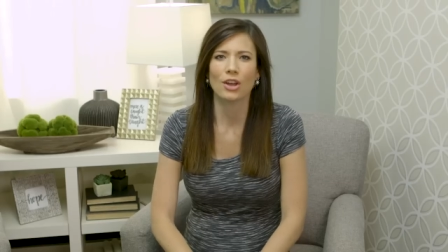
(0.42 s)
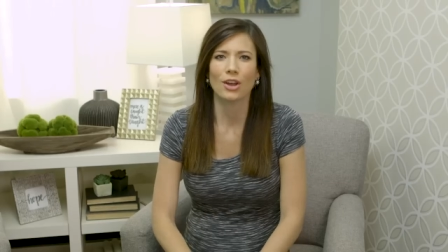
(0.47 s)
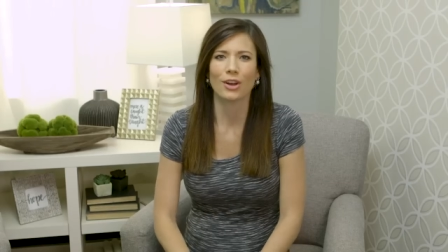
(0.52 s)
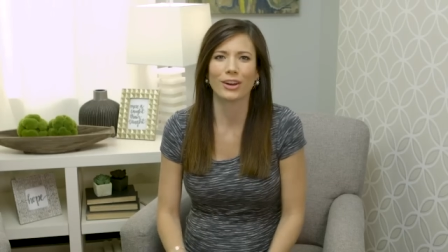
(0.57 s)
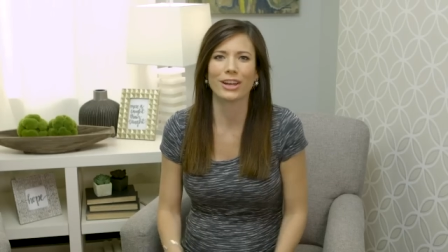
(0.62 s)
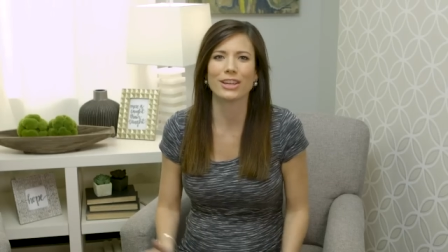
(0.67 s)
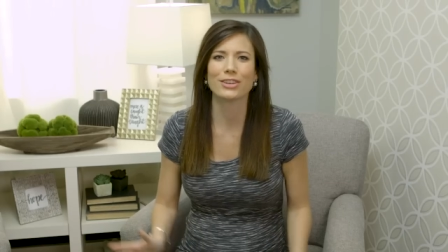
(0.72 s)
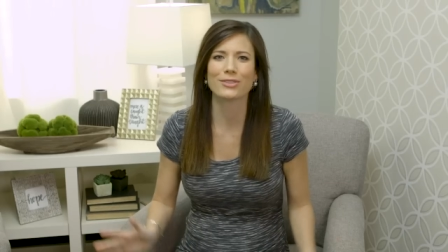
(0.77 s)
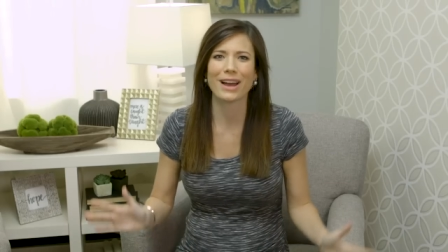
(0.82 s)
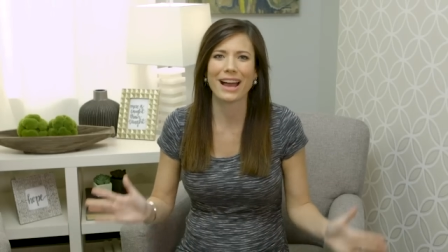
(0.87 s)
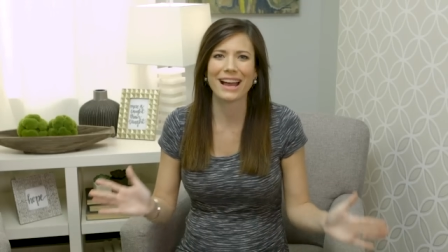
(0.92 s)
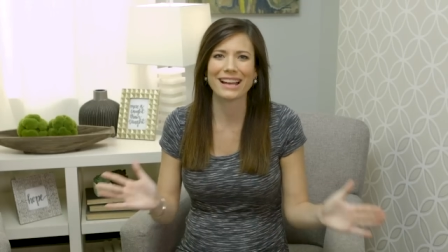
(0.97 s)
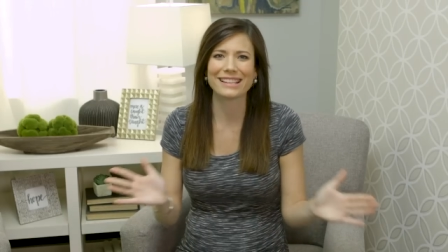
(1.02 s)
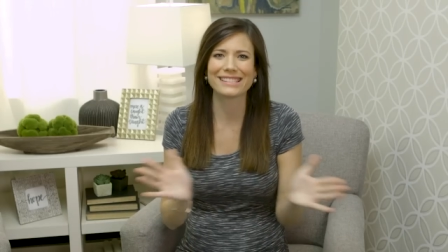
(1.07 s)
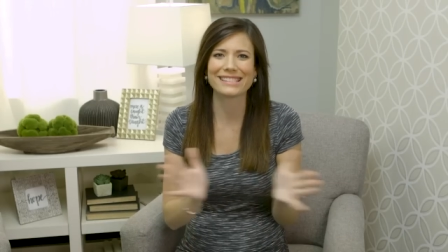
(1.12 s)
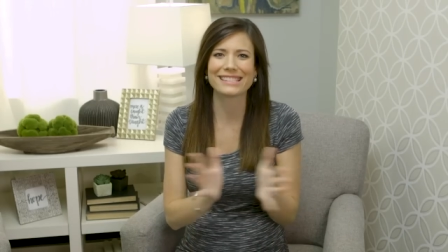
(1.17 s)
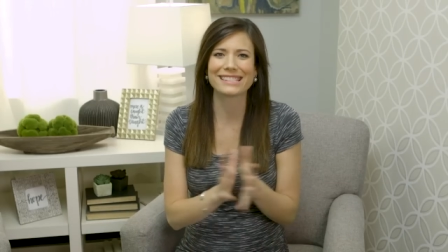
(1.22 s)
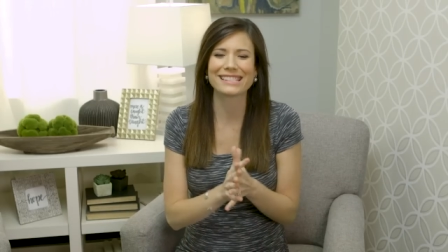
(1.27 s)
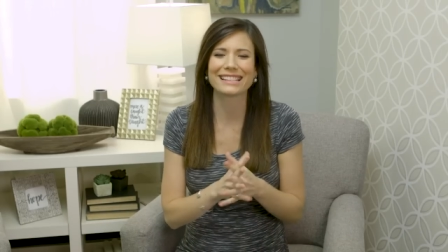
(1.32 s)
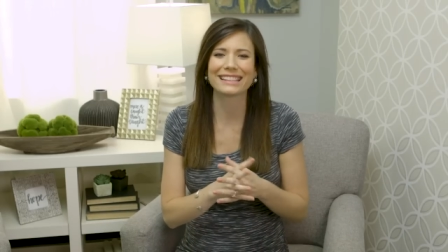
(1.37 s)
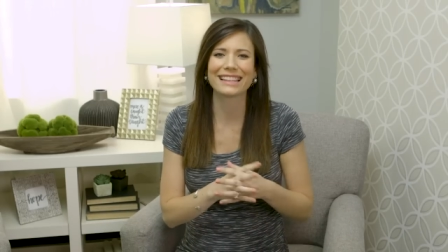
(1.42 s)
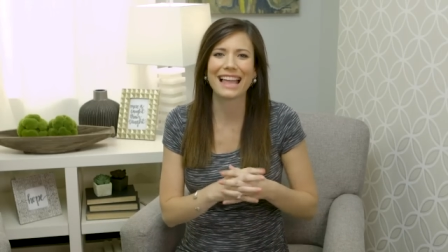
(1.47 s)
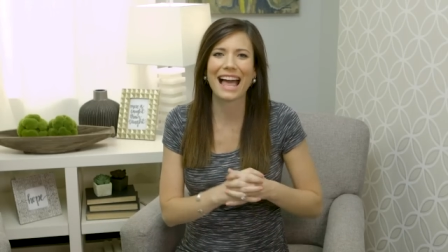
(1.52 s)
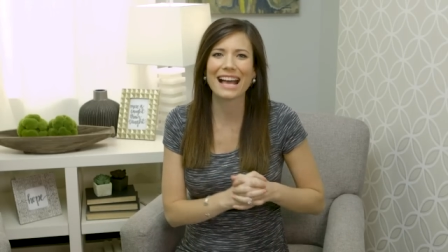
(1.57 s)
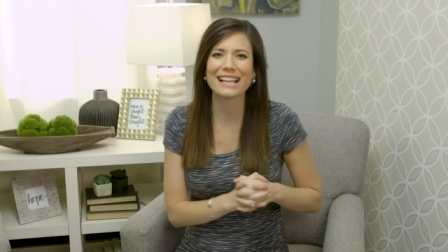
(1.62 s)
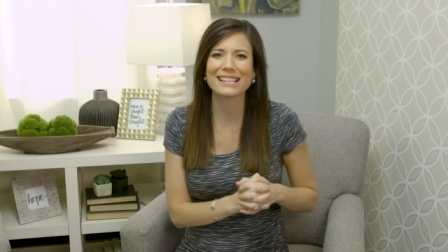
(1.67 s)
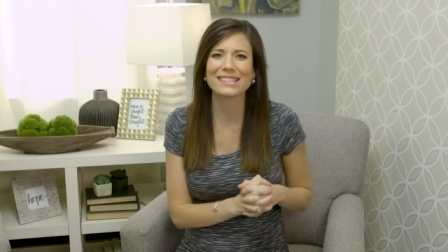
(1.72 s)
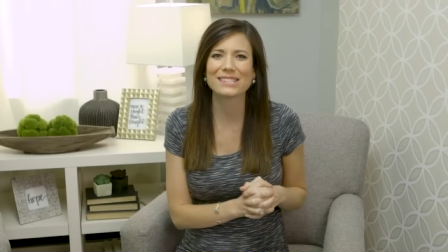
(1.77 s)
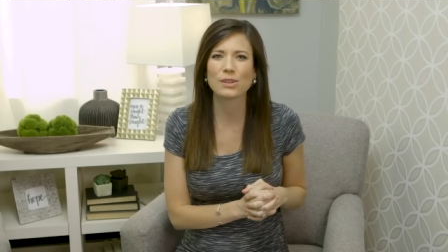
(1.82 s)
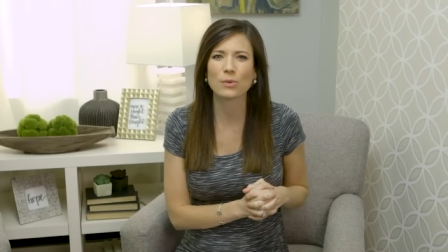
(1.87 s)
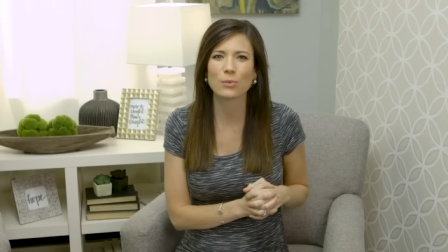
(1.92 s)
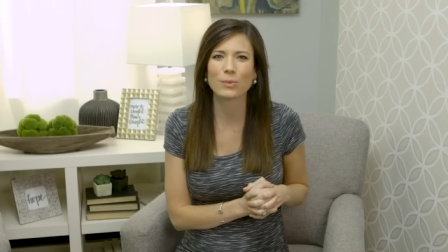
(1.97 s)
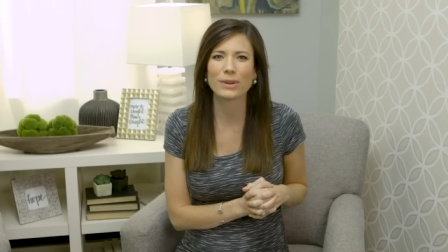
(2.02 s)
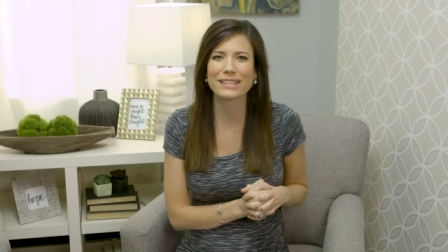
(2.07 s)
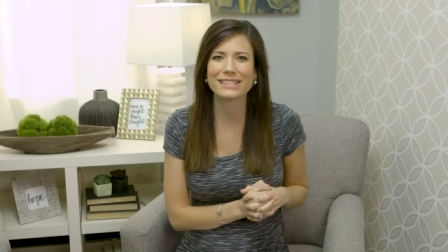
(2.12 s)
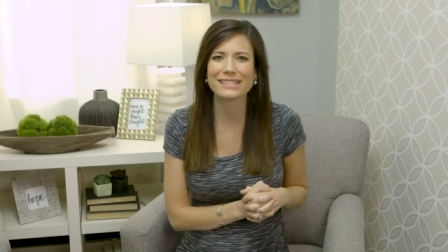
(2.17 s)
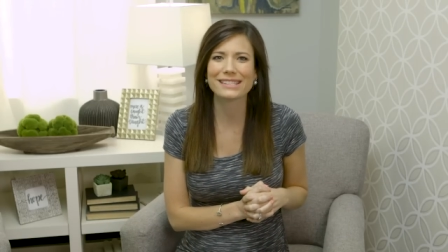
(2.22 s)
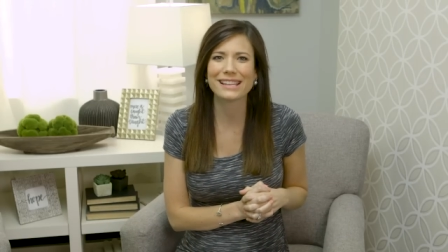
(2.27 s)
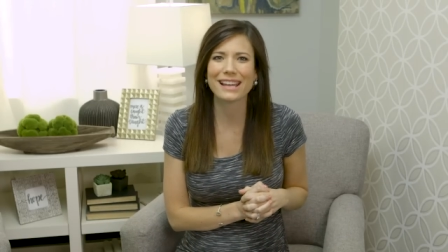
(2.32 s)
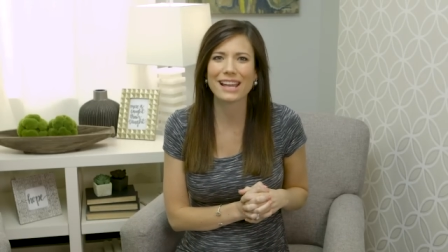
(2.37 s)
All right, you guys, it's the last
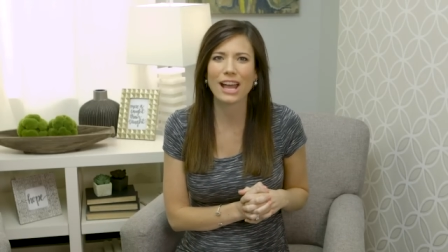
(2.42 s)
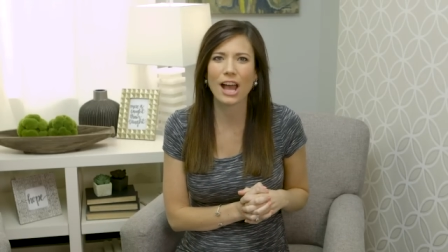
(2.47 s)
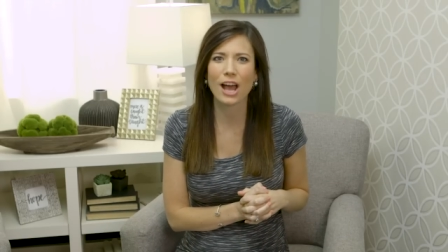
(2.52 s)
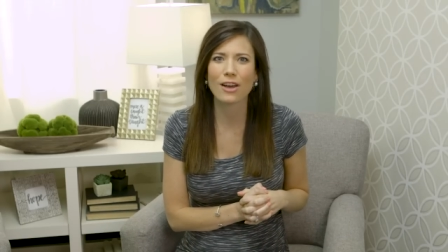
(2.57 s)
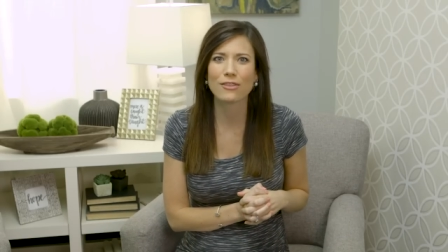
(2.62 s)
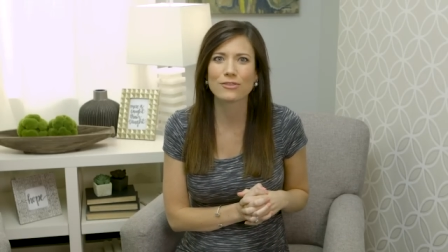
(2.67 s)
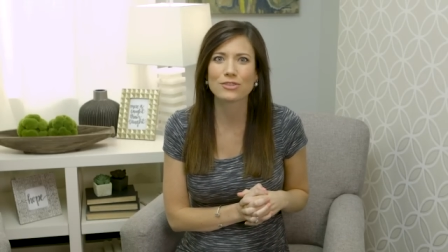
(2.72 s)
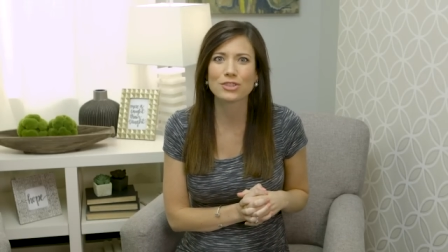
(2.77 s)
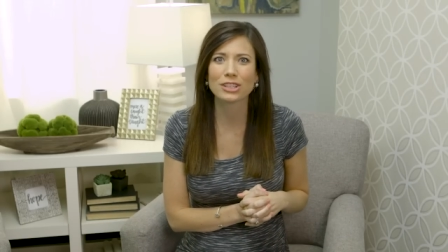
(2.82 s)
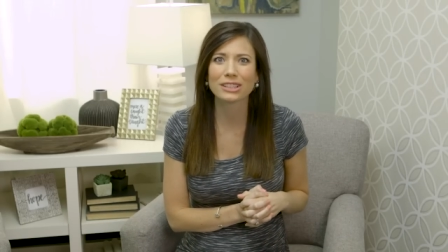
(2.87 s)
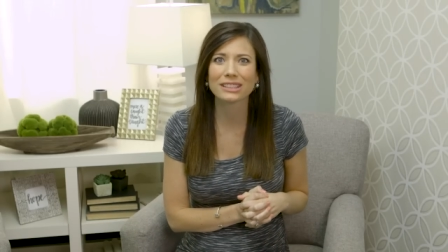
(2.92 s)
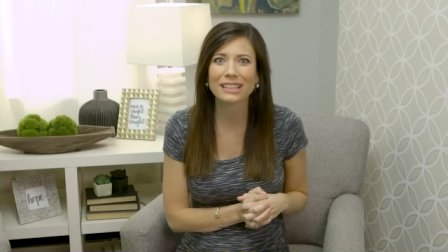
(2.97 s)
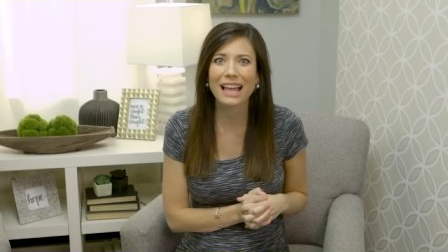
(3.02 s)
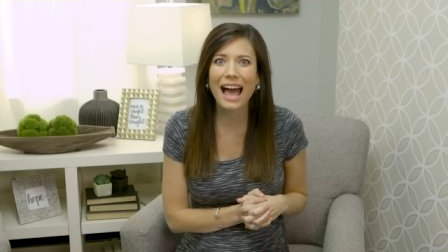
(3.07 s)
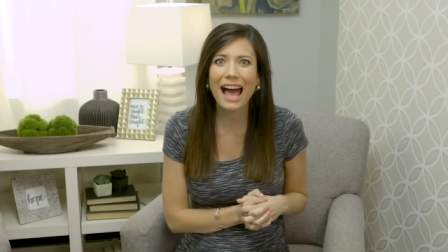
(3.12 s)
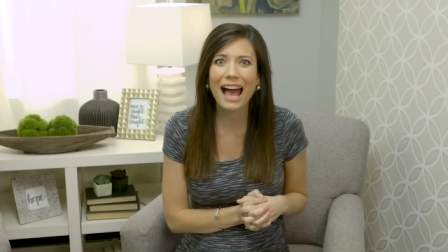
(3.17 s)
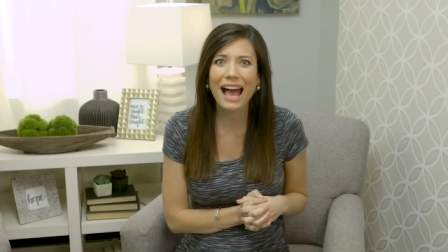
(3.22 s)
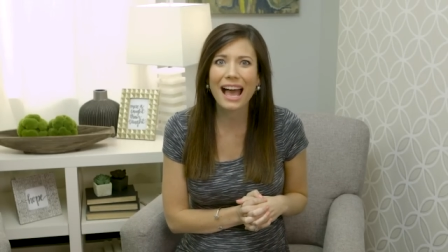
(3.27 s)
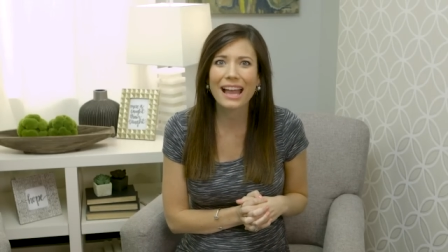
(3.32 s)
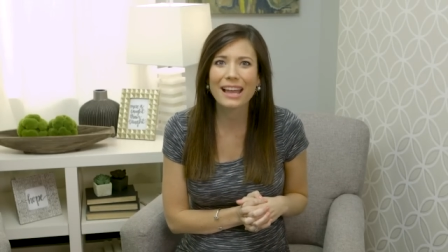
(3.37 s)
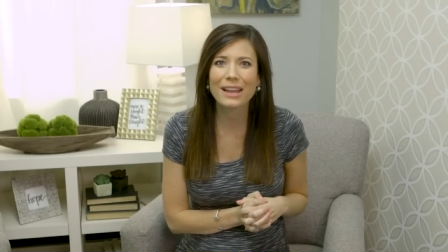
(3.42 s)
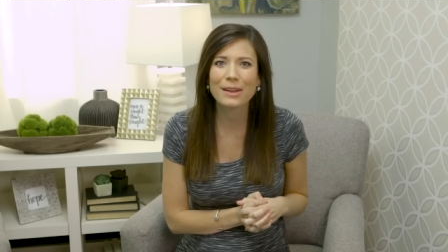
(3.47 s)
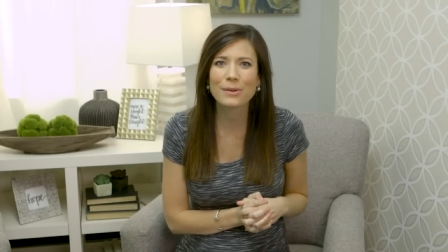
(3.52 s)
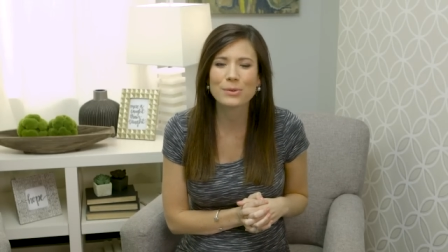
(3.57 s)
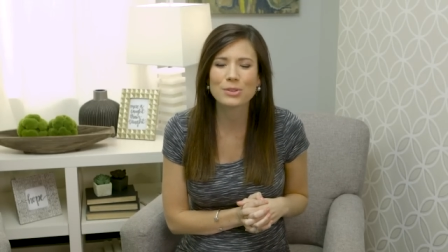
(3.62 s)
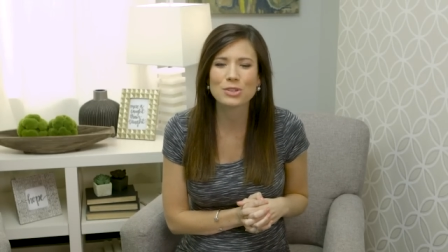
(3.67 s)
Wednesday of July,